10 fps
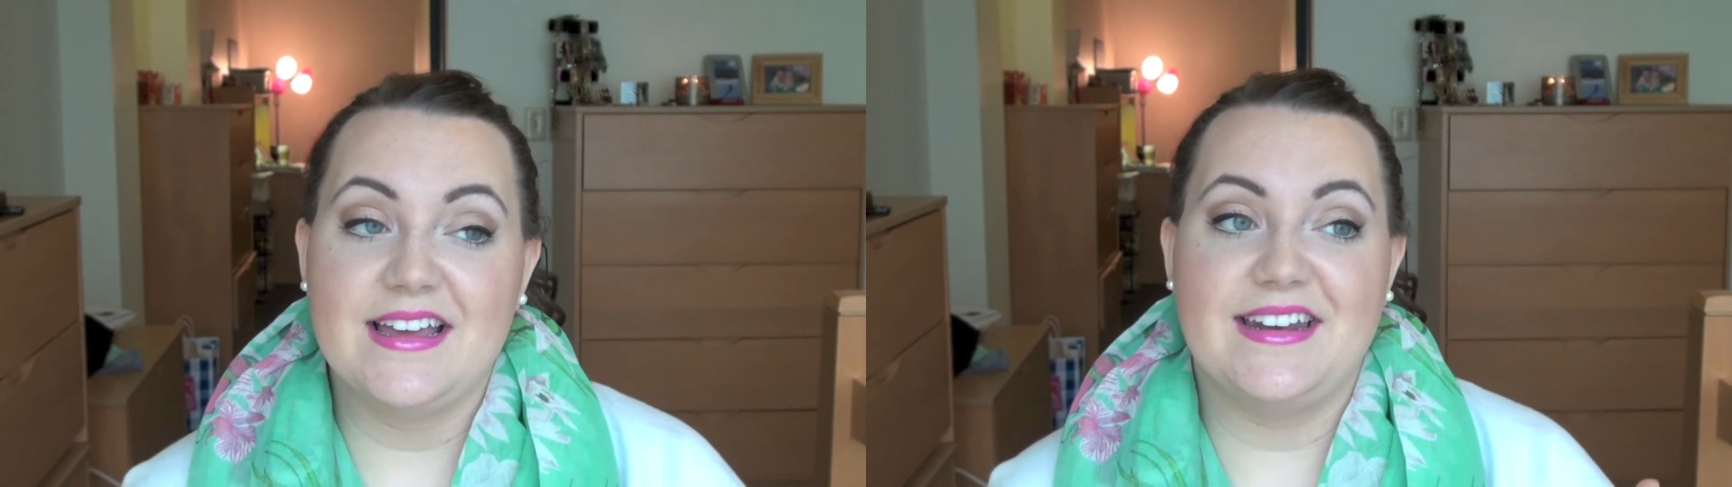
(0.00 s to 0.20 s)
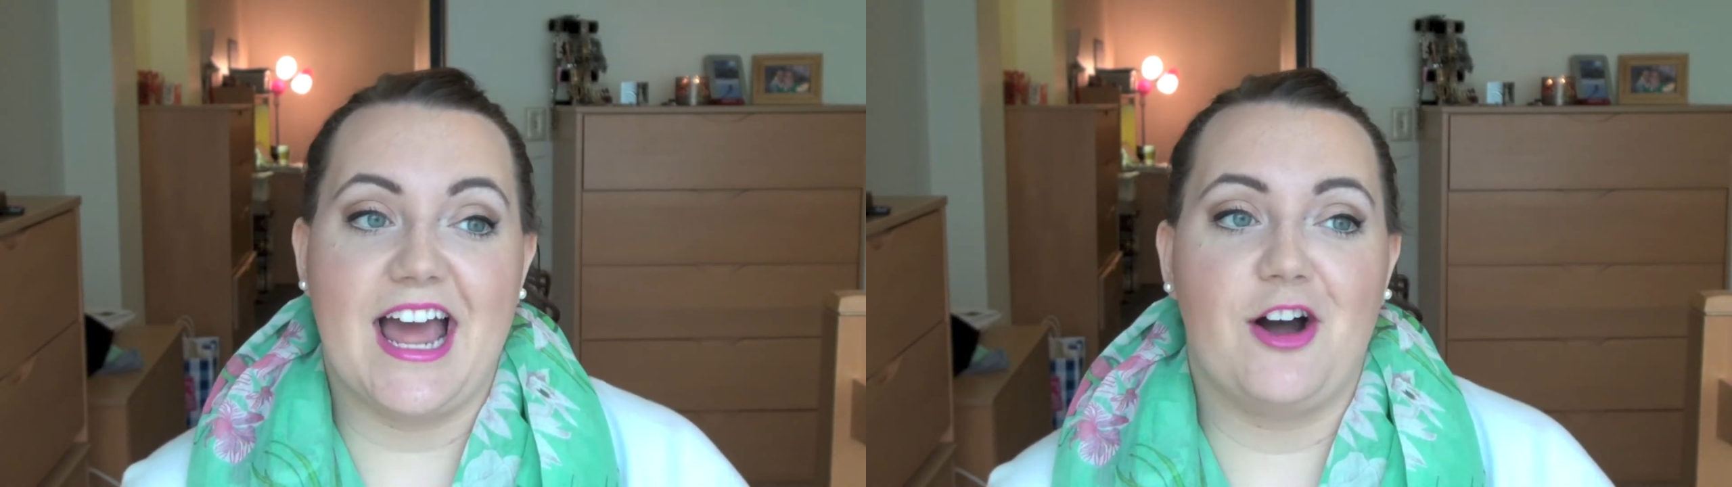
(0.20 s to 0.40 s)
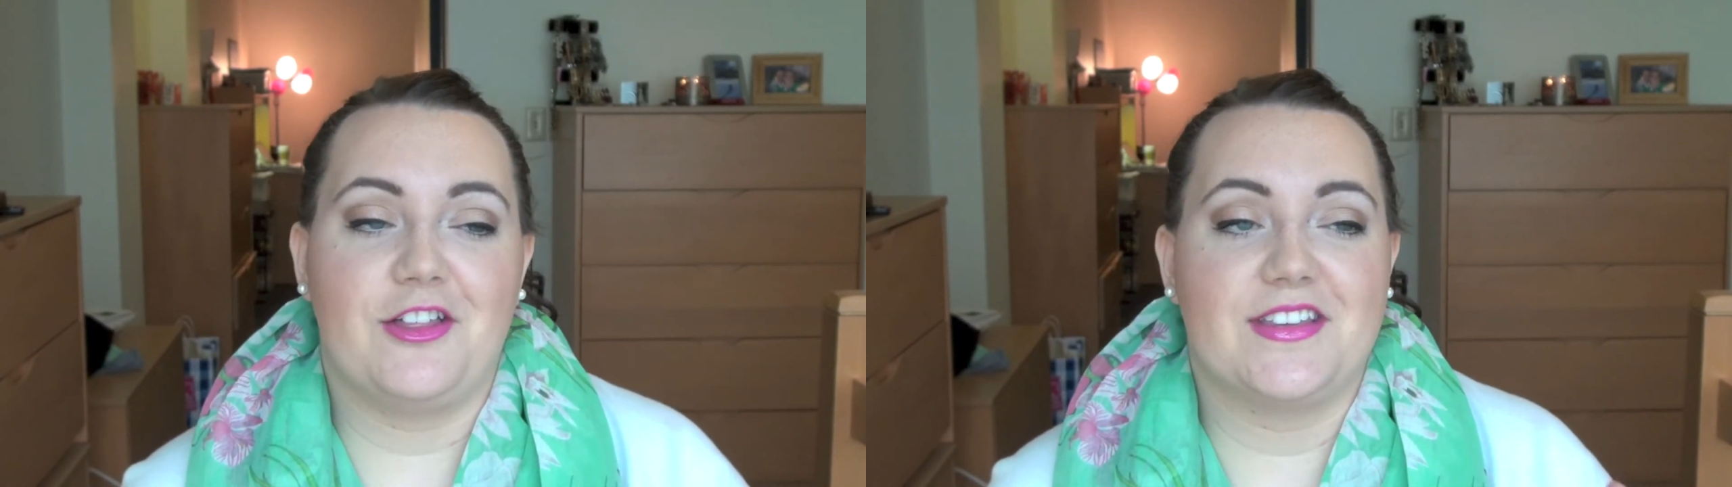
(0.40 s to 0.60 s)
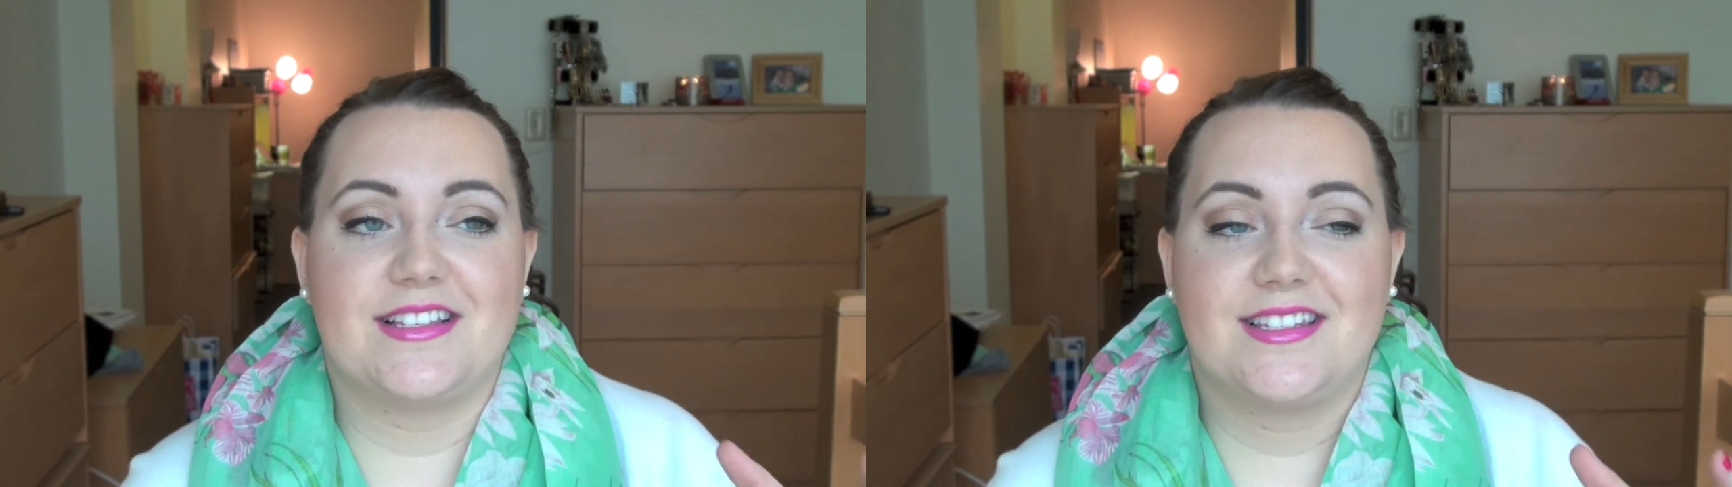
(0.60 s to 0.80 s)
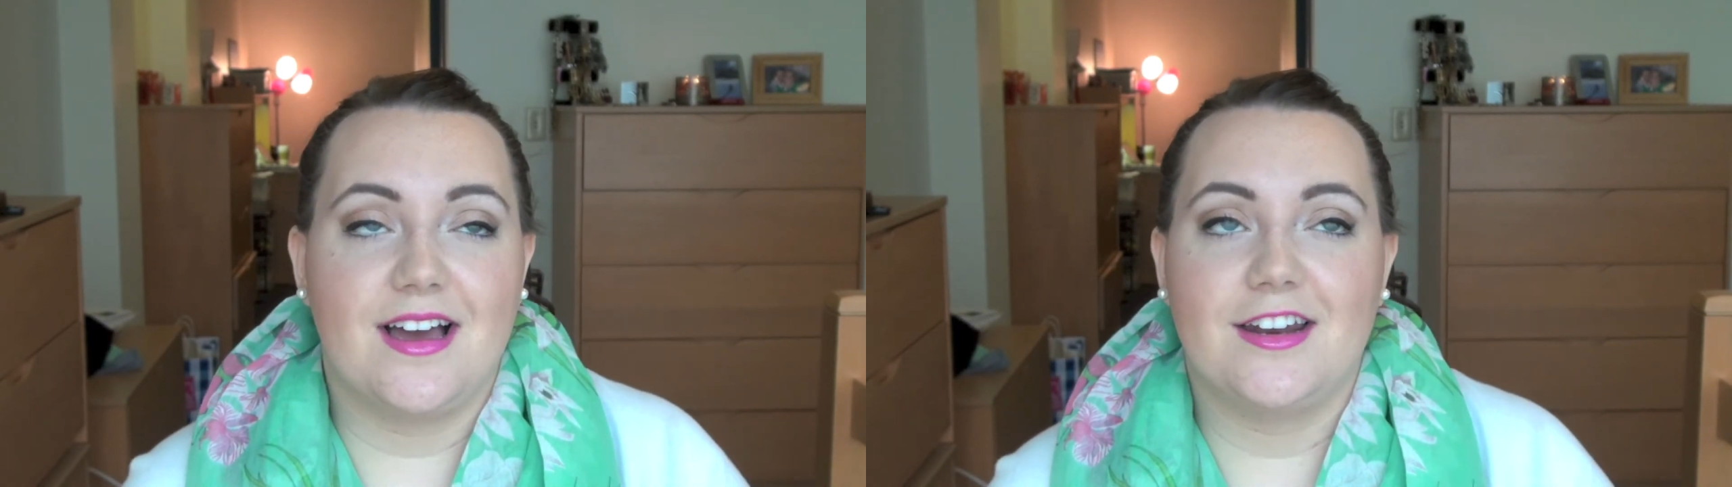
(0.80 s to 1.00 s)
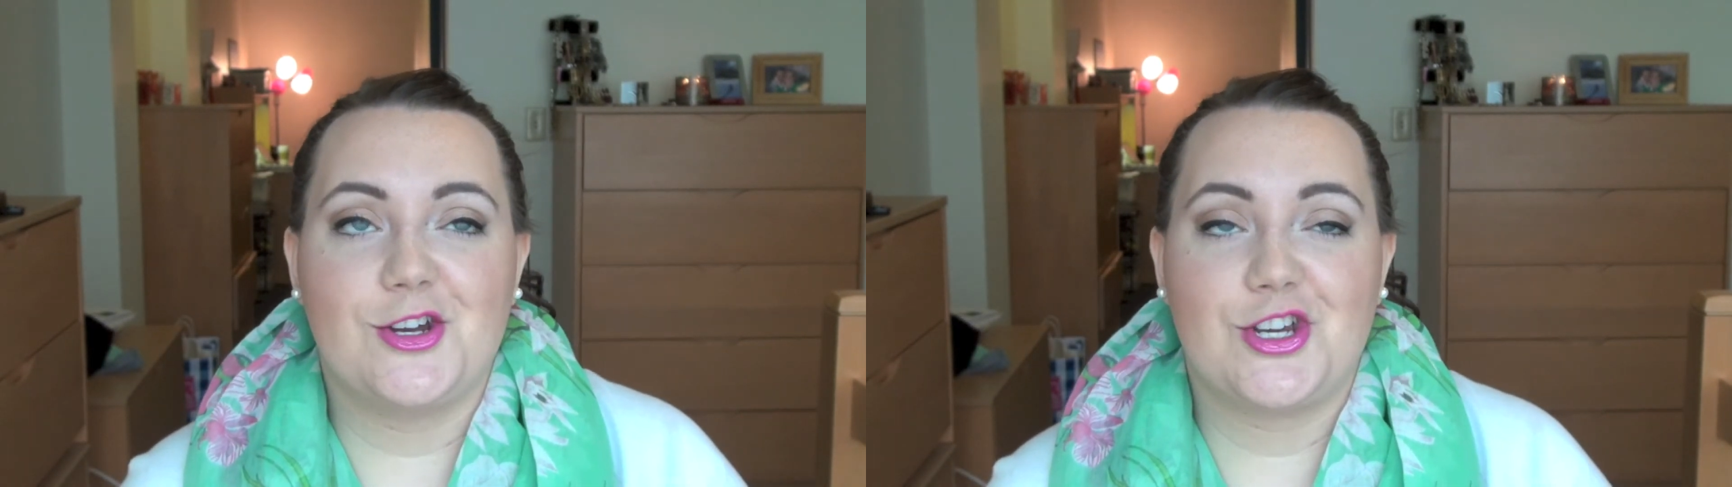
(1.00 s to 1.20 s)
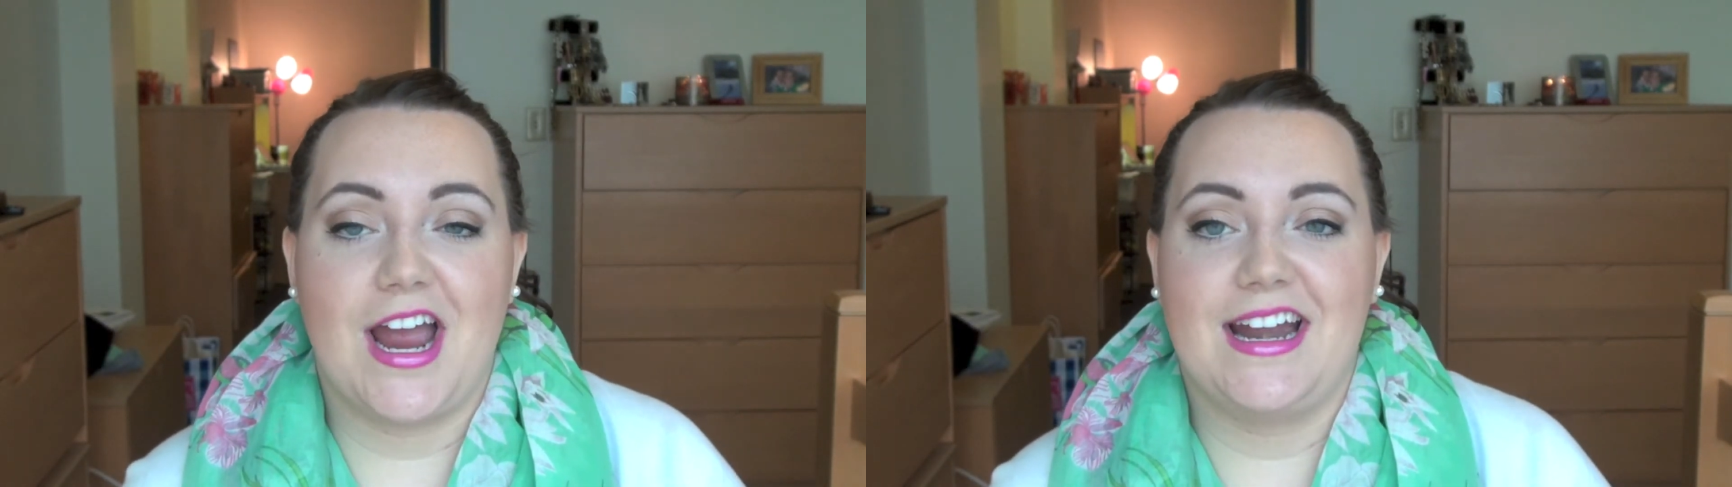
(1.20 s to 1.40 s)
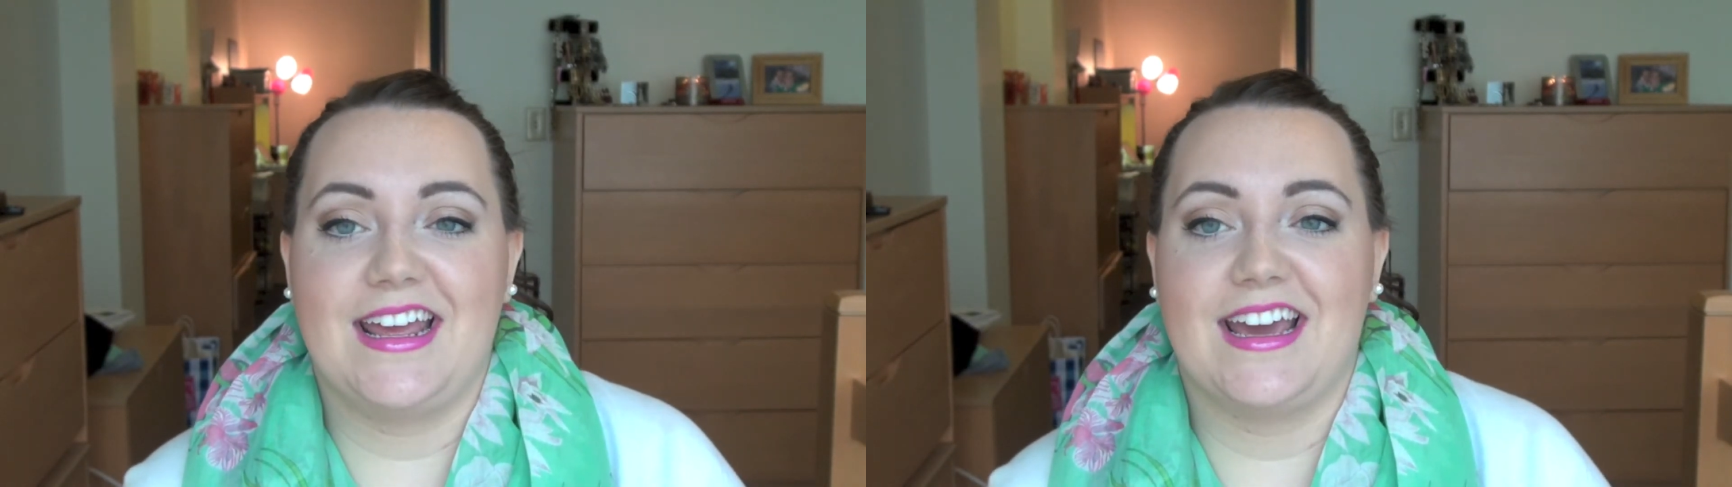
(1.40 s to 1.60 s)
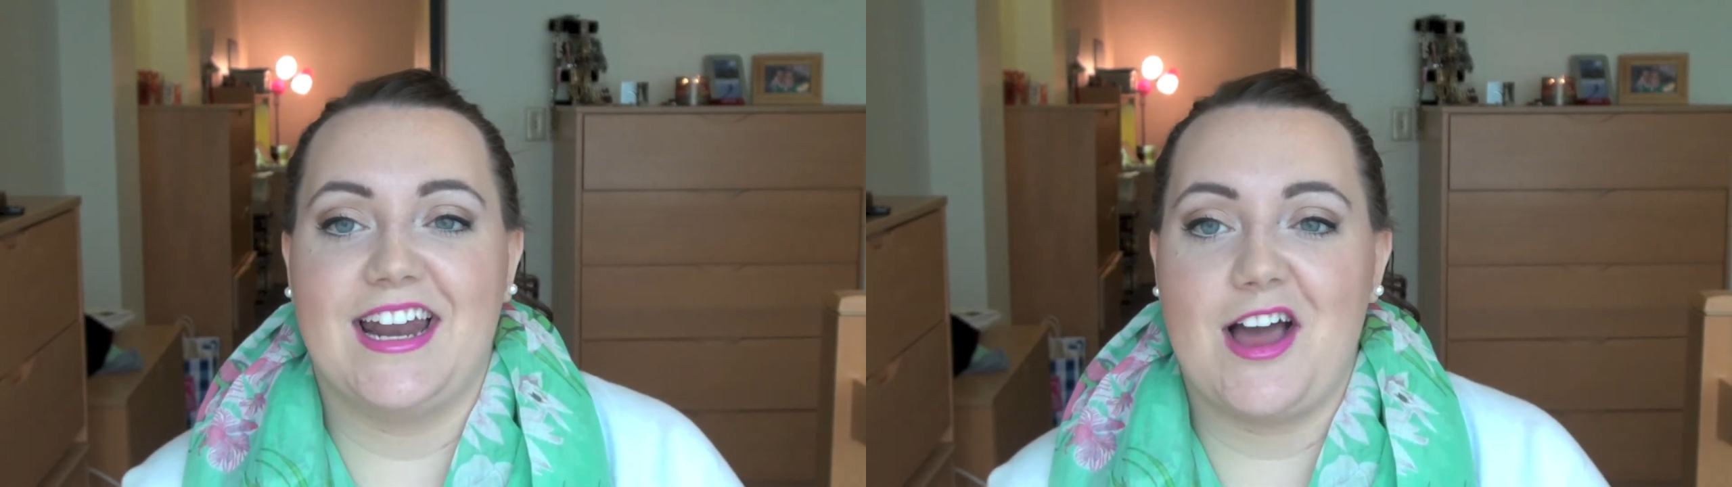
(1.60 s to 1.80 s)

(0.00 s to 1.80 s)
now that the sun is shining and